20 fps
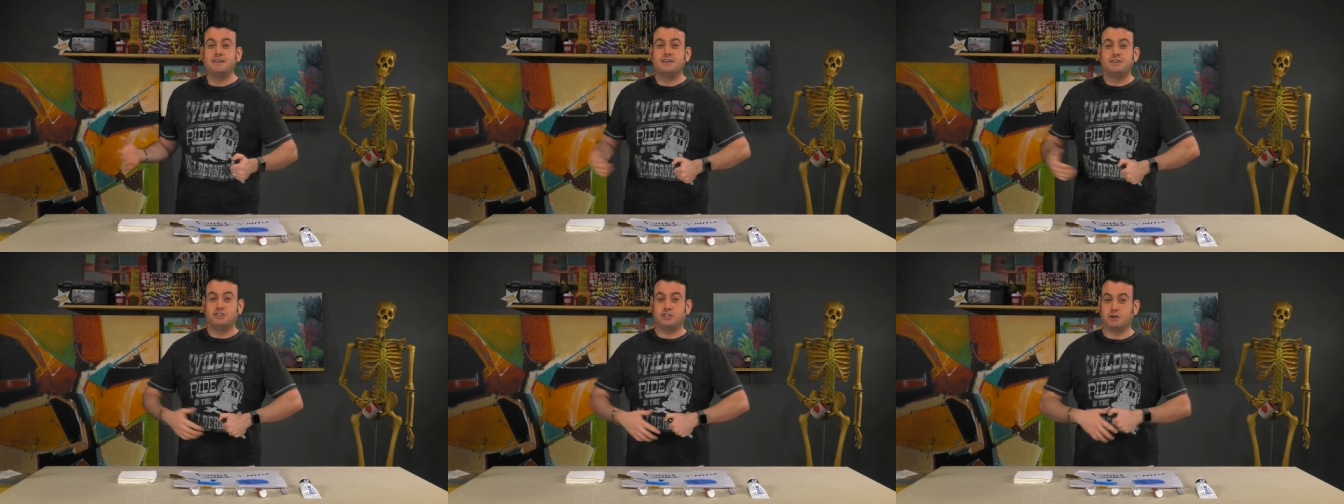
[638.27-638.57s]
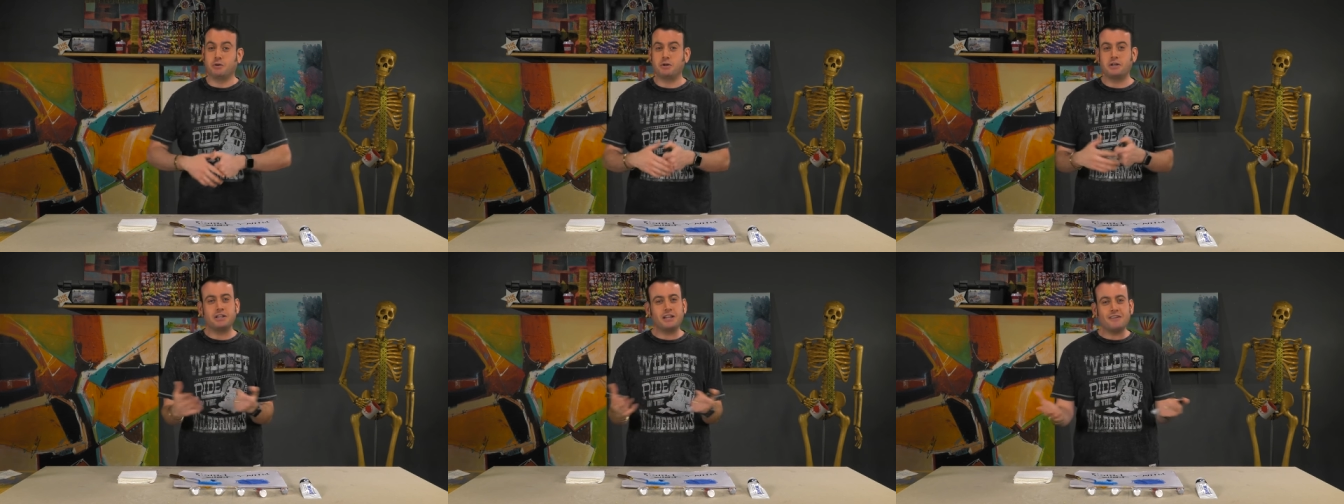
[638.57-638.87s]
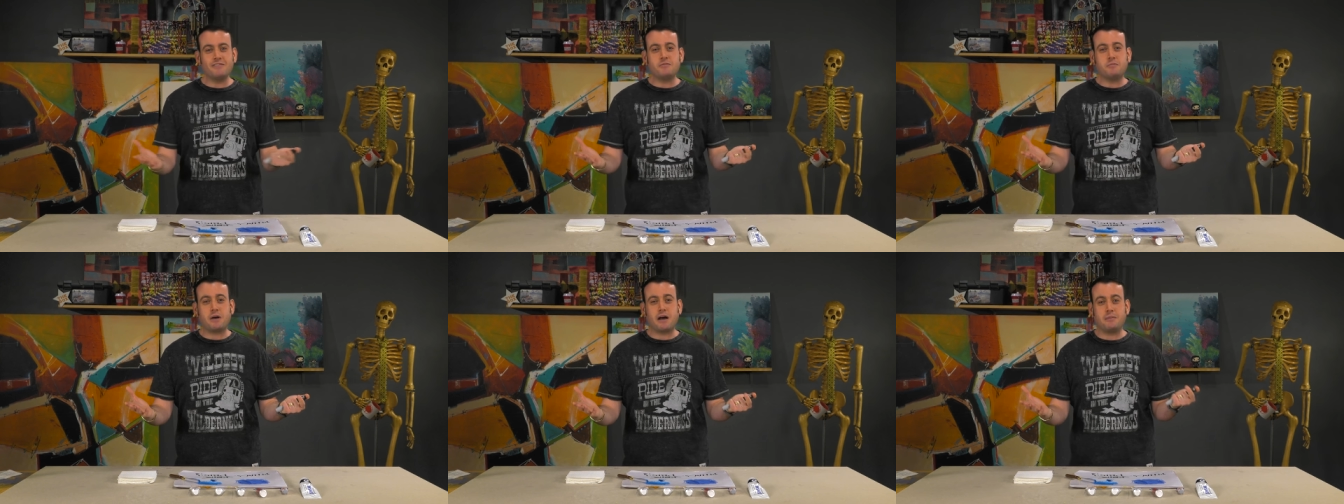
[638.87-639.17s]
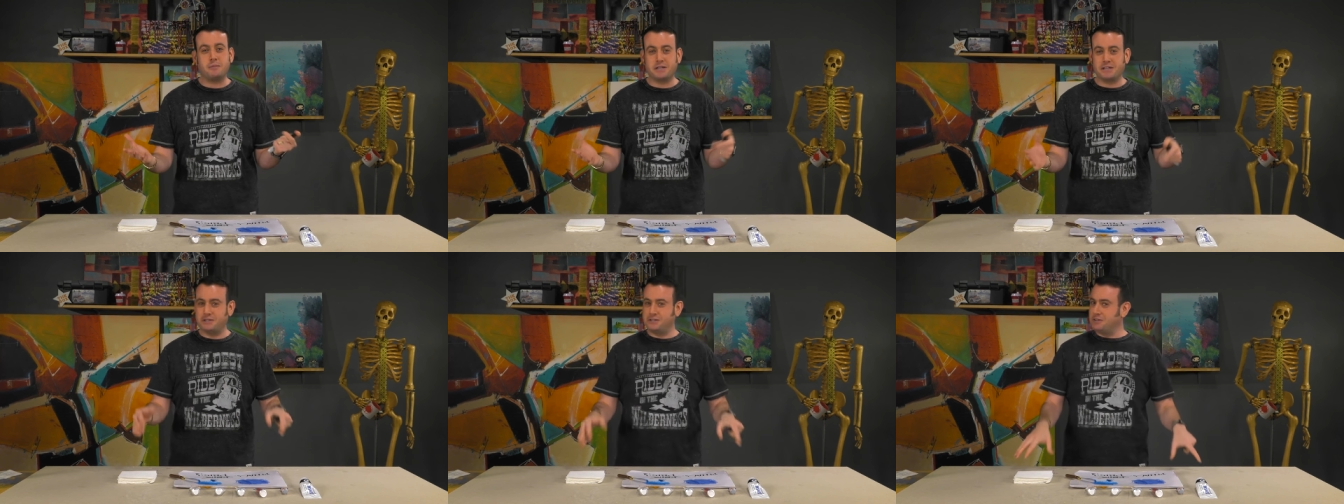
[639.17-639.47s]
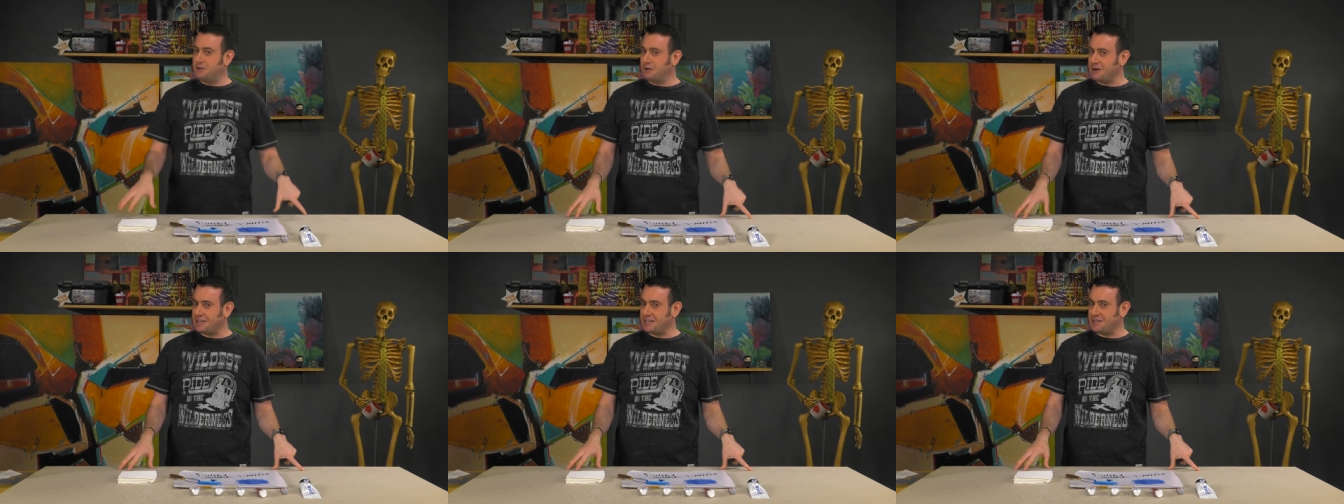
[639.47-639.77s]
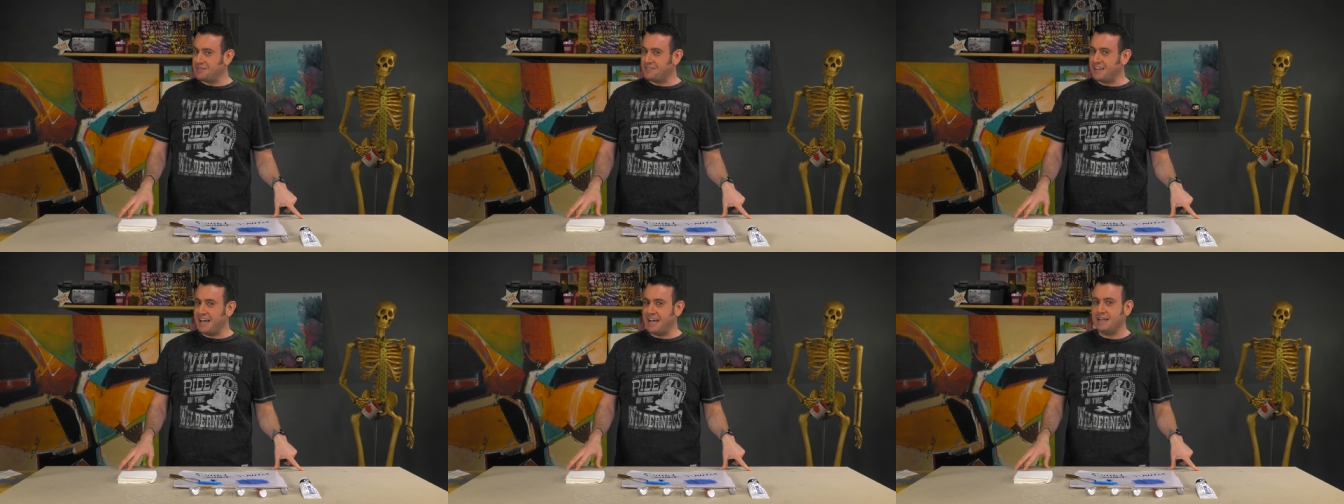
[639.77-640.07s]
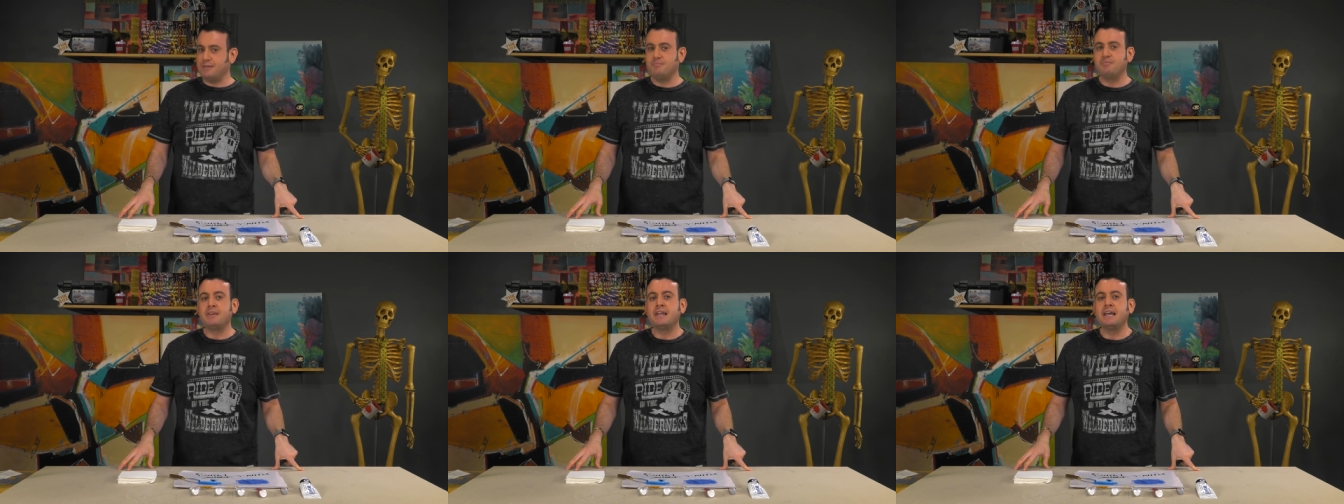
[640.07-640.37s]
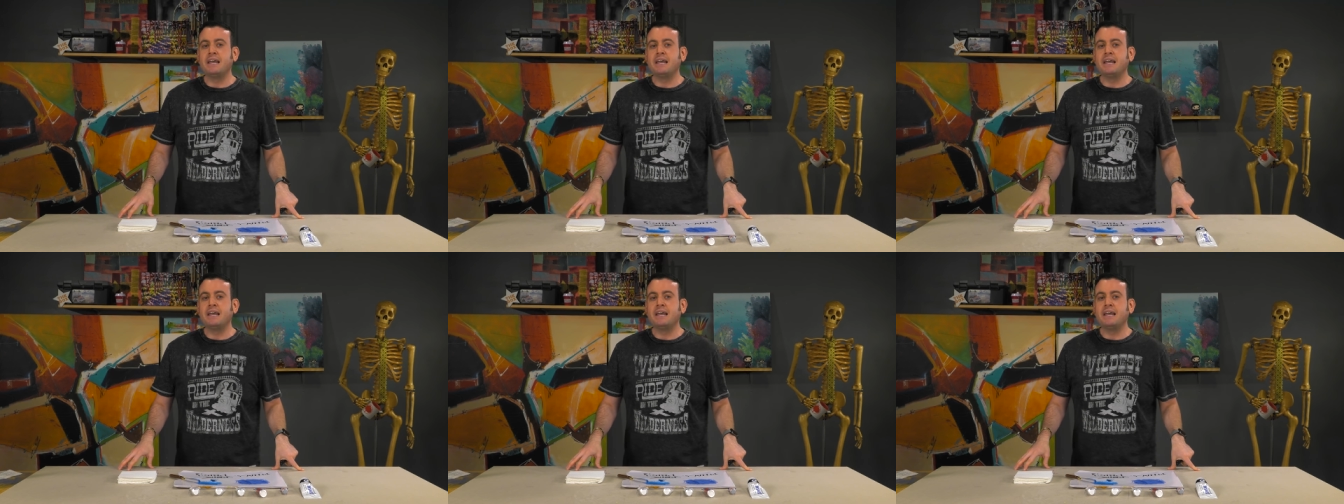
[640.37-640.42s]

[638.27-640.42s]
Share what you love about me. You know I love that.